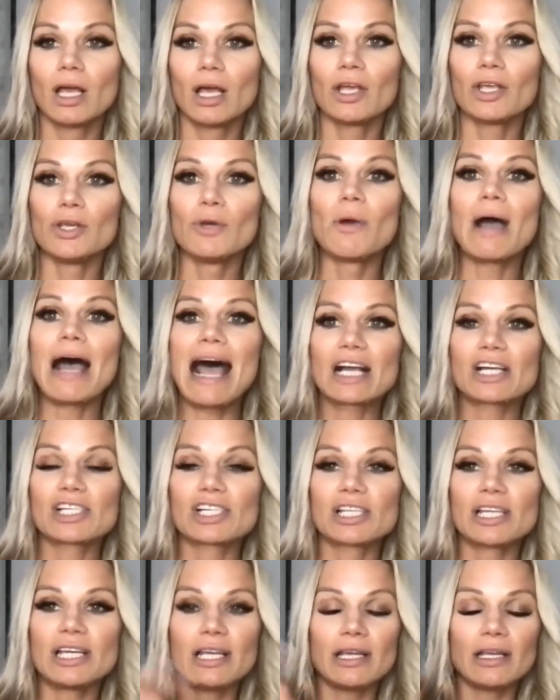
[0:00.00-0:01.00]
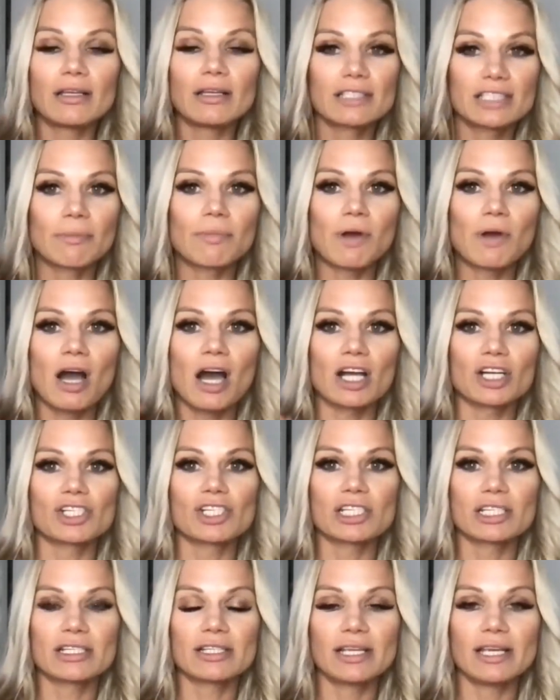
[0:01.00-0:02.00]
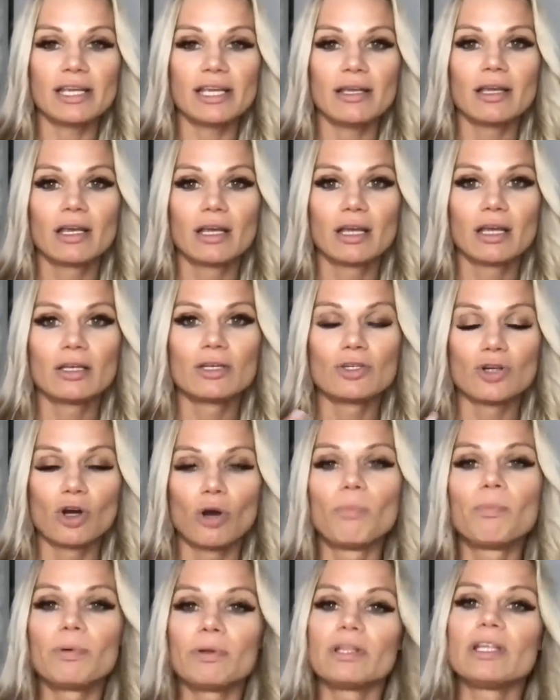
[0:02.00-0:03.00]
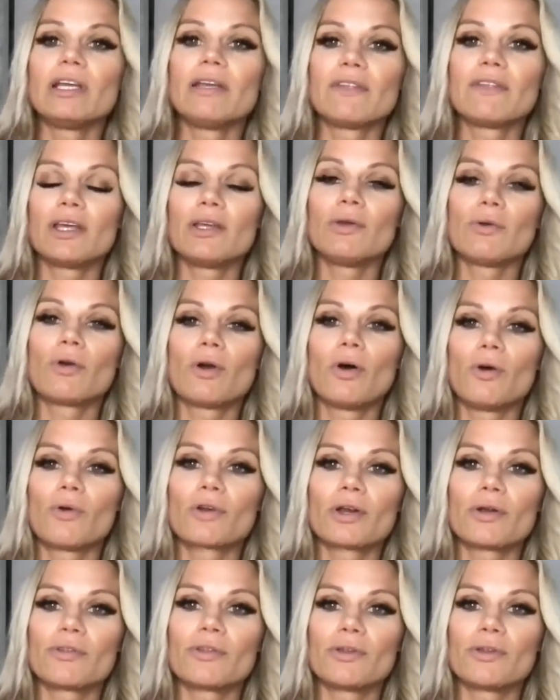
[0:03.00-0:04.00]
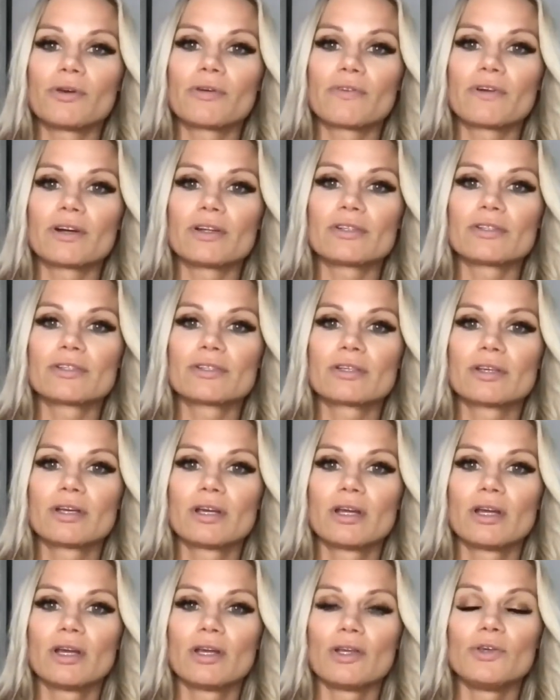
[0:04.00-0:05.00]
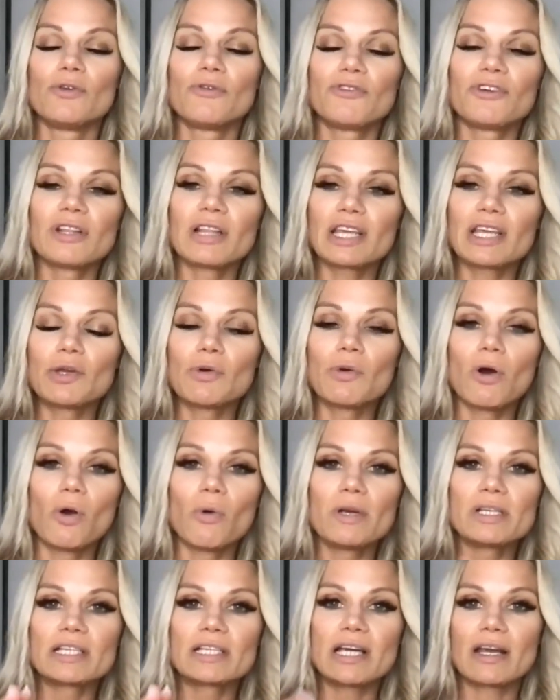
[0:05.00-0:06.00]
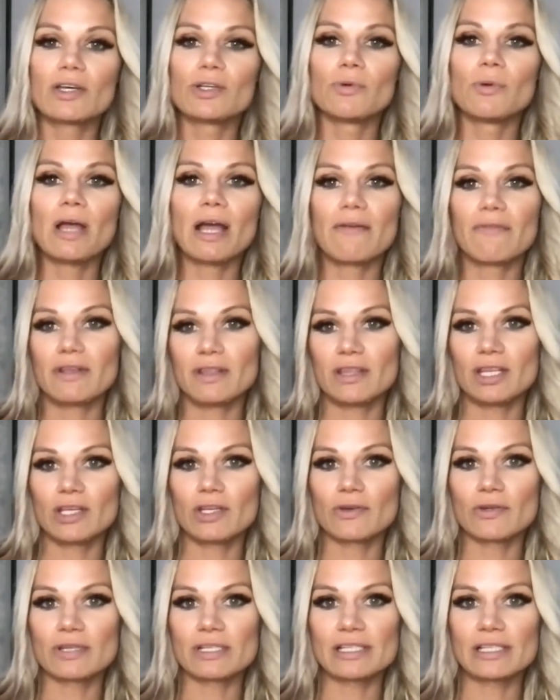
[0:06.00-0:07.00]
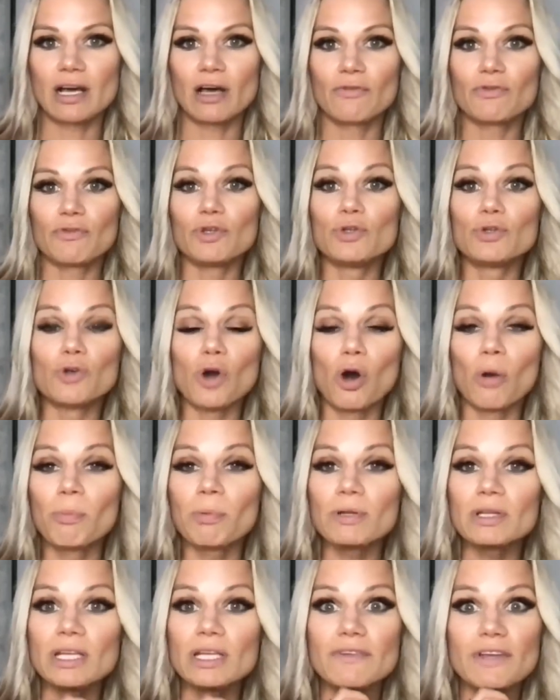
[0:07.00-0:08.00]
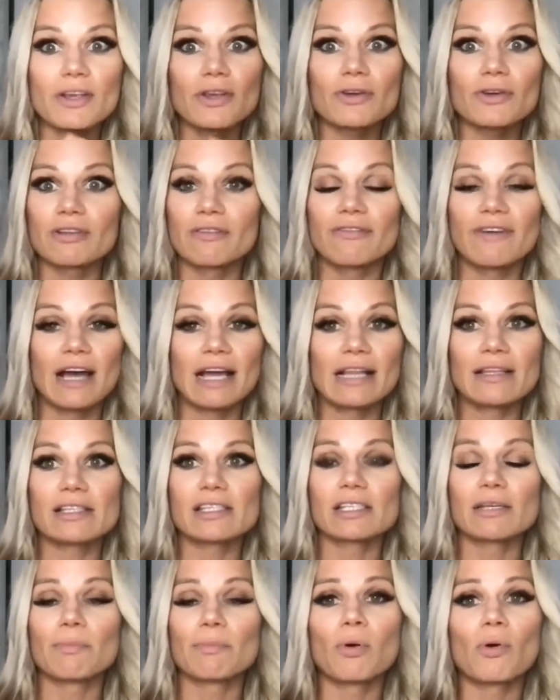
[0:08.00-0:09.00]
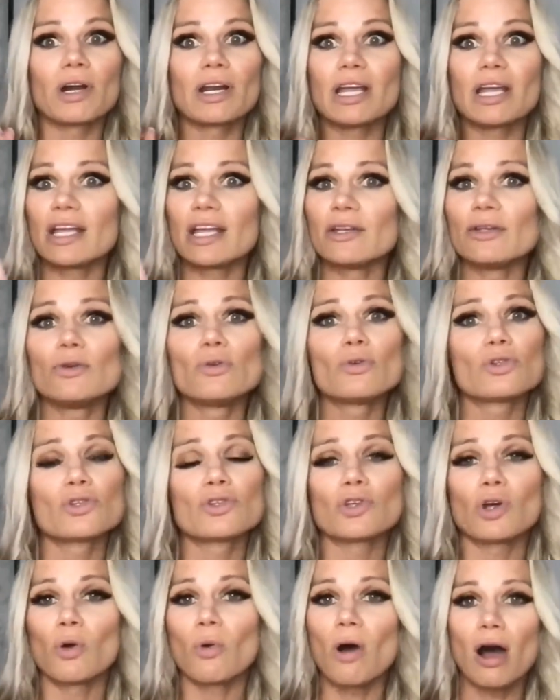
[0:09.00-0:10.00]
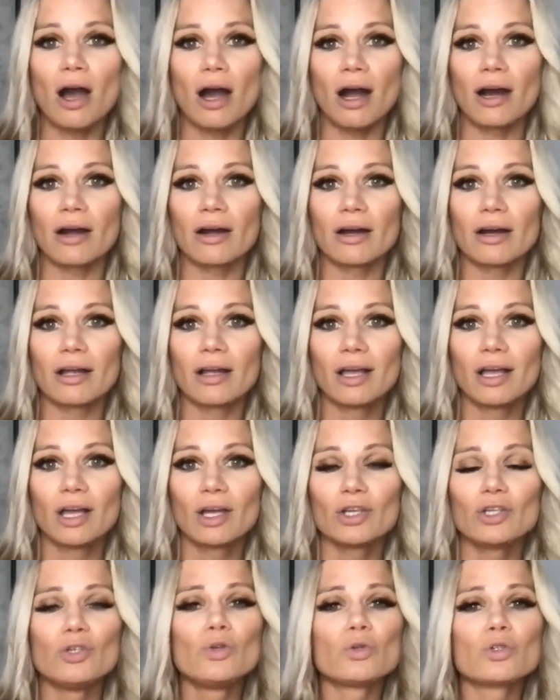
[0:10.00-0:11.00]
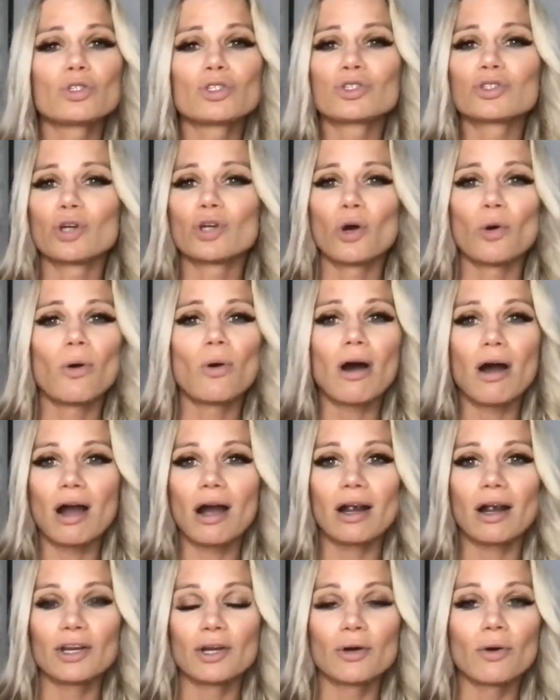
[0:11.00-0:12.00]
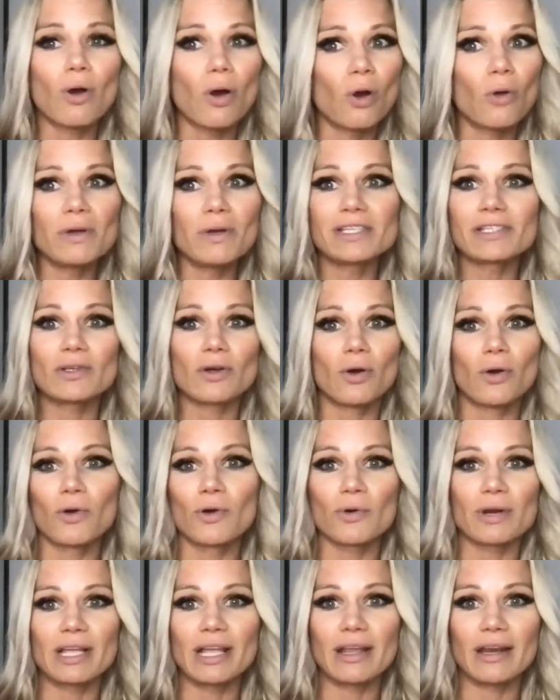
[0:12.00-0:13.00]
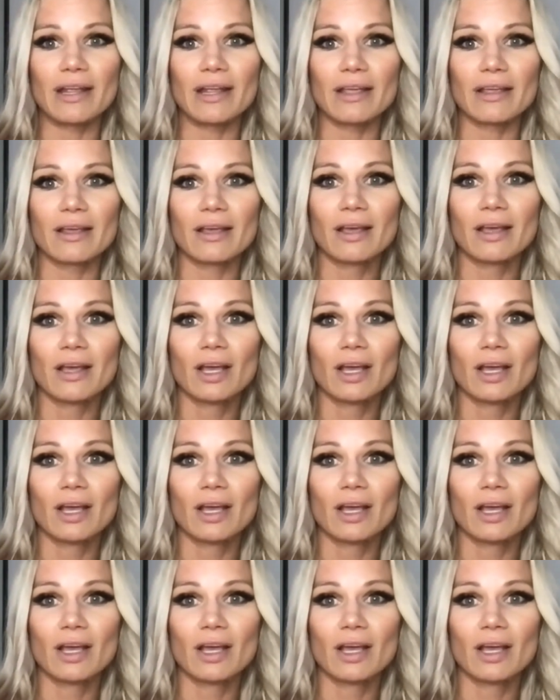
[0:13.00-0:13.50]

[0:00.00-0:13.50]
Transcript: you actually subconsciously don't believe that you co-create with the universe. You feel like you always got to do everything yourself. You don't believe yet you're divinely supported, and you so are. You so are. You're always co-creating.